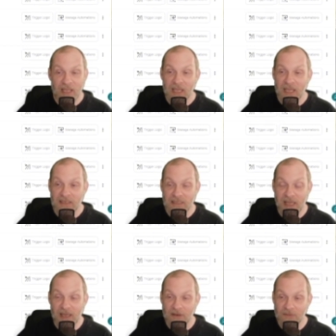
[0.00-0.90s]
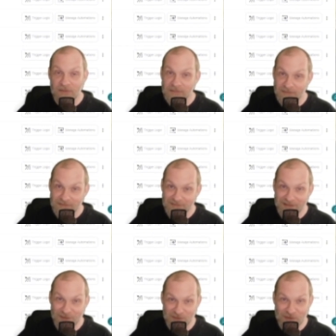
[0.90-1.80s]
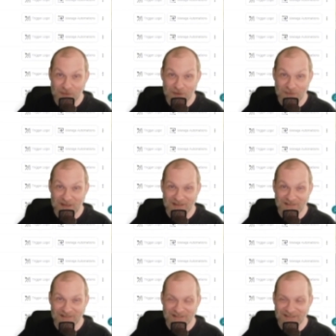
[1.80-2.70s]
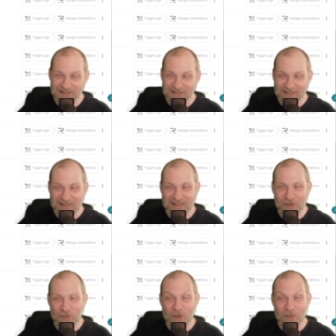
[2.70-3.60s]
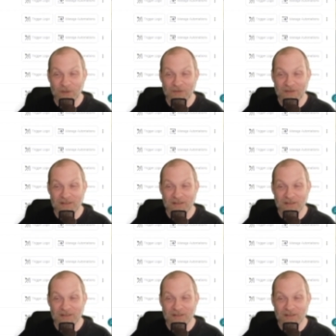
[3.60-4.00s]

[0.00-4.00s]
And now comes the real magic. Here's where we're going to